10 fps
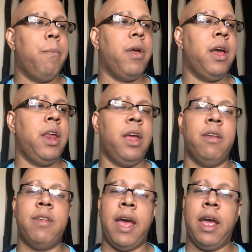It
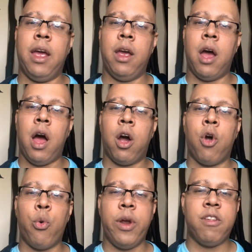is a
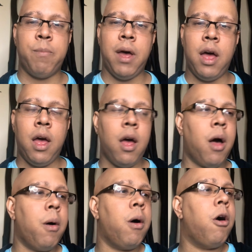charisma
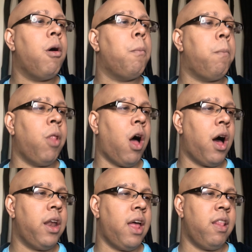
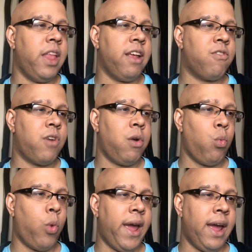blonde lace
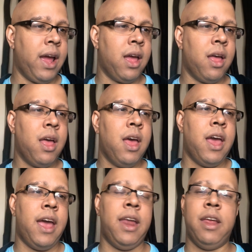front wig.
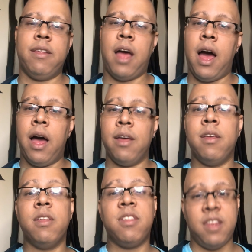It is
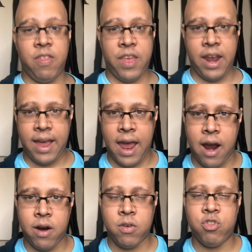synthetic
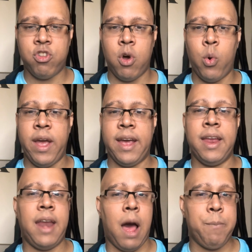hair, so it
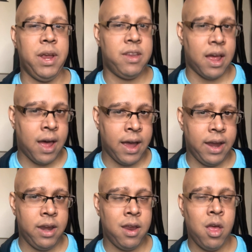cannot be
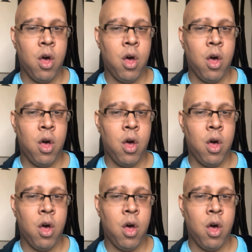dyed